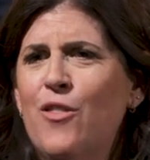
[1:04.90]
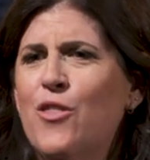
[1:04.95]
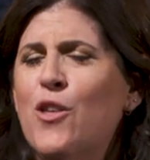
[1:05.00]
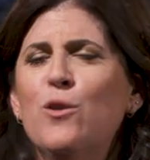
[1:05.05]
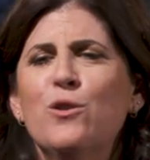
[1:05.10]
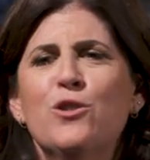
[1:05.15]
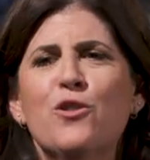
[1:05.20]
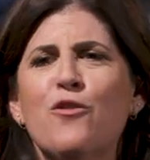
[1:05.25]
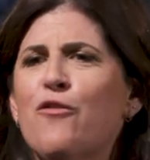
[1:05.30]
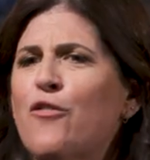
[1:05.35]

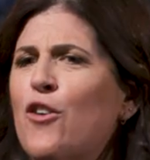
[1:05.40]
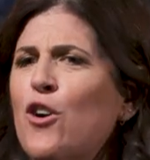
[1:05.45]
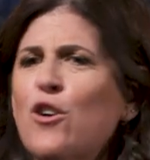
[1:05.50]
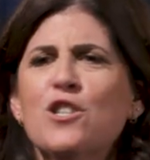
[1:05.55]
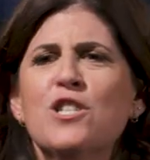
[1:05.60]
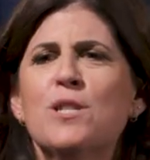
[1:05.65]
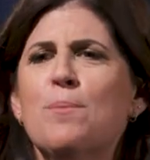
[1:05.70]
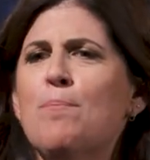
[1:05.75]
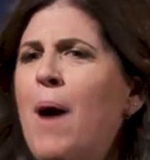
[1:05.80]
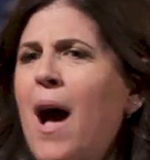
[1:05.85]
Those
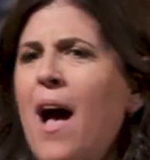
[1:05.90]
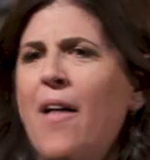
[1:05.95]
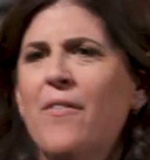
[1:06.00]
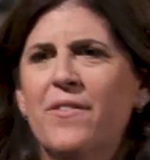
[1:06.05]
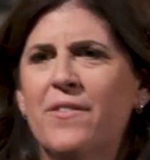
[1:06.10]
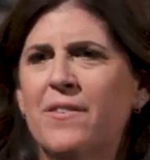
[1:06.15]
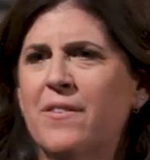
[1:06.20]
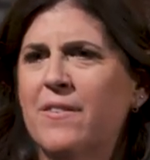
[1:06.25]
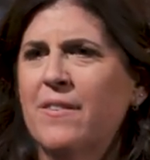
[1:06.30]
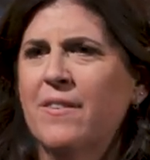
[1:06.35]
first
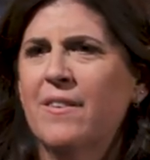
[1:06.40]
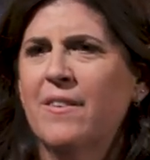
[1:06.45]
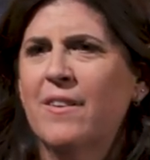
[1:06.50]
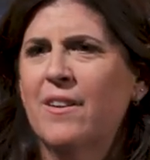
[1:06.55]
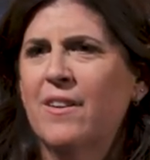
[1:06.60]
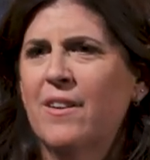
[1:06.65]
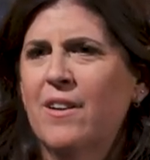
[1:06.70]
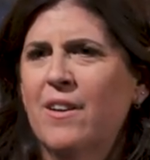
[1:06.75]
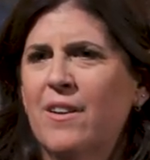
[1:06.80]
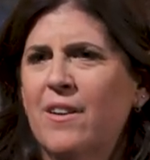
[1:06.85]
months
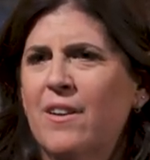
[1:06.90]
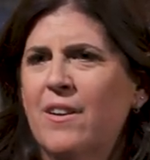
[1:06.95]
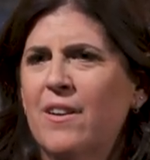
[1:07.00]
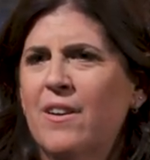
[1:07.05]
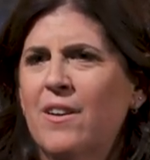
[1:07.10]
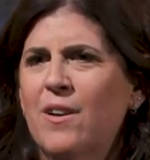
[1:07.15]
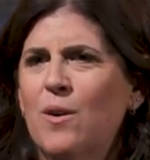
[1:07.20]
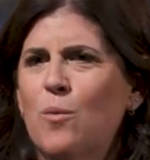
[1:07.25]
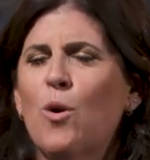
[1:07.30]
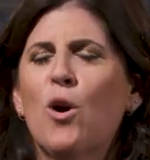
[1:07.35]

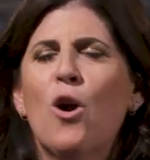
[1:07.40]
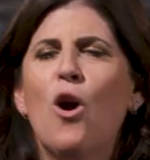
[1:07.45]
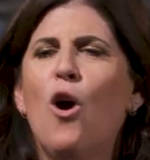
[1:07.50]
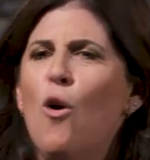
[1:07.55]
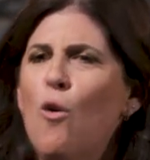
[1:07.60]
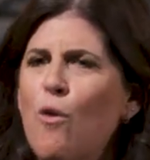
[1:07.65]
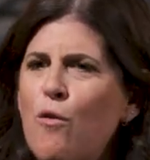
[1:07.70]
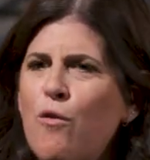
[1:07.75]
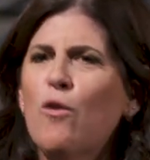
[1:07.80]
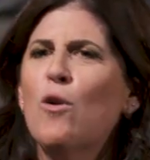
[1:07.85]
were
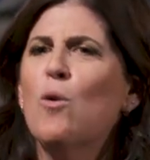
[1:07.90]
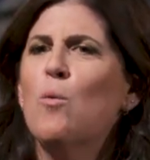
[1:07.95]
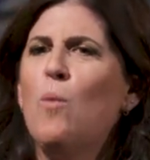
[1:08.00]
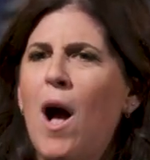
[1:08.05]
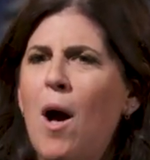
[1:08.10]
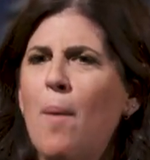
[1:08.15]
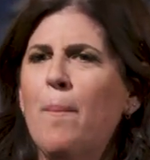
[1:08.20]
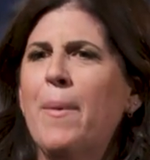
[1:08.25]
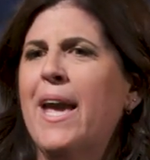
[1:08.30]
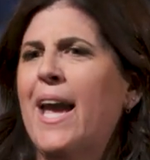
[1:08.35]

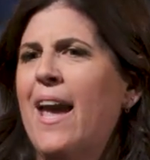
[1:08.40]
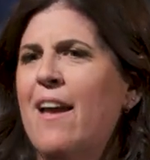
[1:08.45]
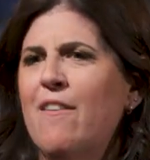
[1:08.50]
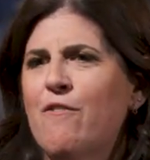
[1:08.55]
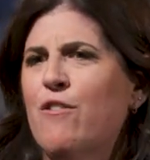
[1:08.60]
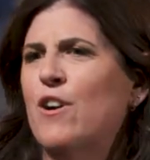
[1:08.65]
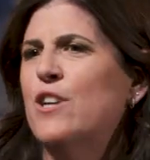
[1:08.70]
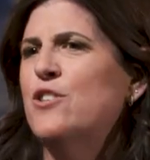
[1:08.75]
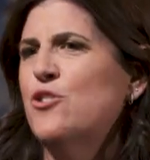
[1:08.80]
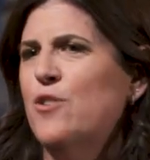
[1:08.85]
overwhelming and
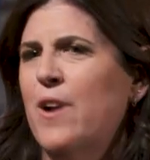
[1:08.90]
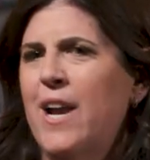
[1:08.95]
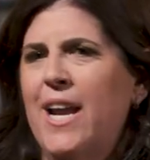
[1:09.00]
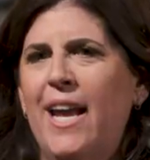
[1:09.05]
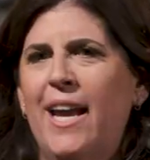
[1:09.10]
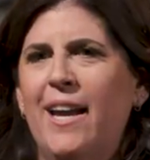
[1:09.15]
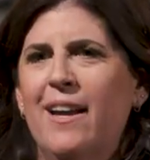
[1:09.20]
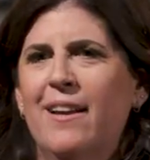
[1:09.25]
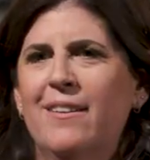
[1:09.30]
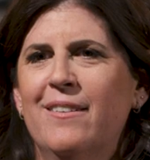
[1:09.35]

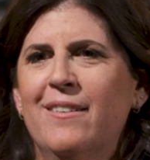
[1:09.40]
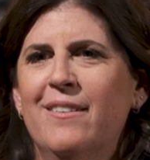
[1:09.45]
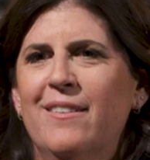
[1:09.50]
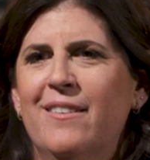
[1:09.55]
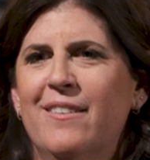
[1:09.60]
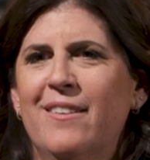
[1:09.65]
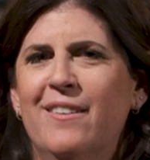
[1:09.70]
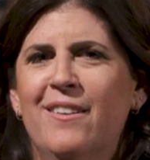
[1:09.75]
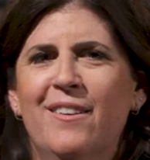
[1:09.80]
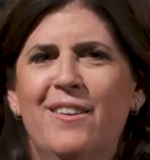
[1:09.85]
frustrating,
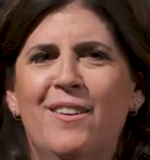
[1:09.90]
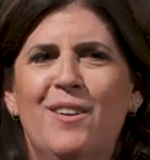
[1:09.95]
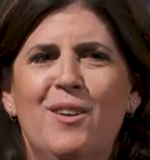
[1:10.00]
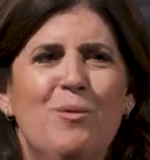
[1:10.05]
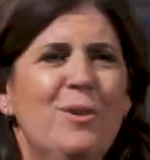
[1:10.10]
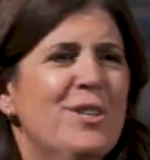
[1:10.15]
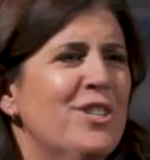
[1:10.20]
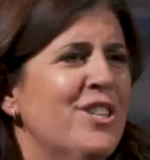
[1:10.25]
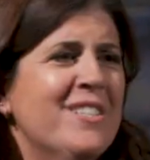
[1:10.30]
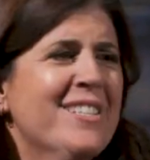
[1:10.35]

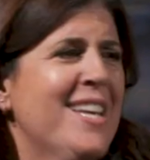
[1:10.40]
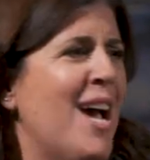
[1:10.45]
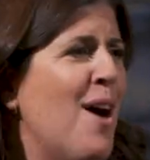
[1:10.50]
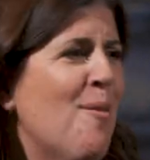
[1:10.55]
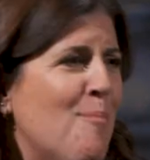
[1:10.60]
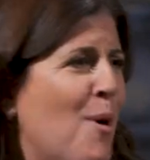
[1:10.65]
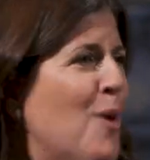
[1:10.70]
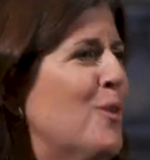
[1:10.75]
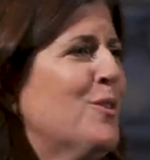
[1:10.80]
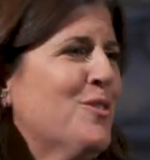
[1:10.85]
which is how
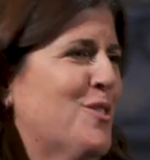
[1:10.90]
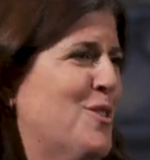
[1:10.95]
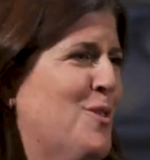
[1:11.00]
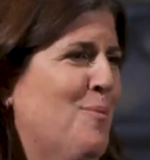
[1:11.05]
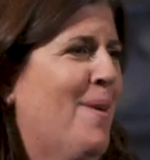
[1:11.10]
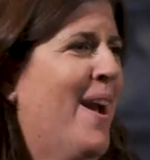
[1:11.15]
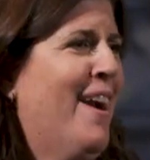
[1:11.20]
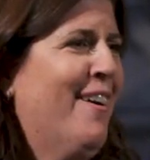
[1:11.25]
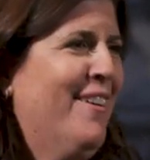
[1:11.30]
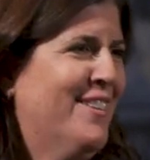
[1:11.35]
most new
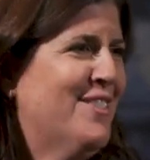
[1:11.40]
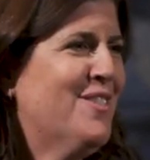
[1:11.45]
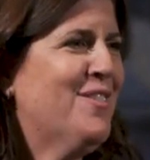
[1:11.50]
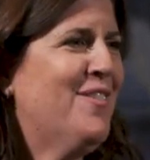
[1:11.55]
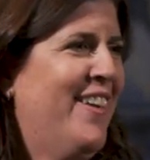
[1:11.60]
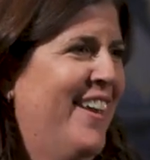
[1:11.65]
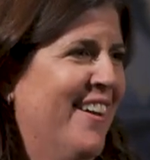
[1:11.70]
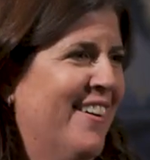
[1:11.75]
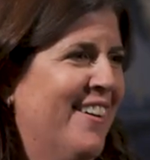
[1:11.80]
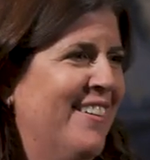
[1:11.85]
parents
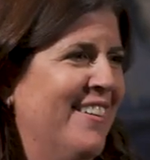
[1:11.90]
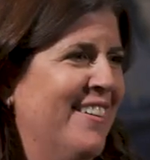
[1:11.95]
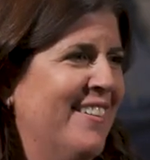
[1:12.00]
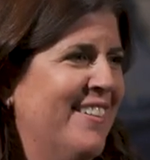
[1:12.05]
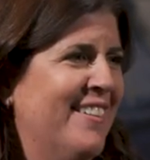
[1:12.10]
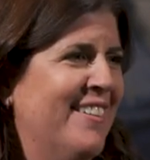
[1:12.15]
feel.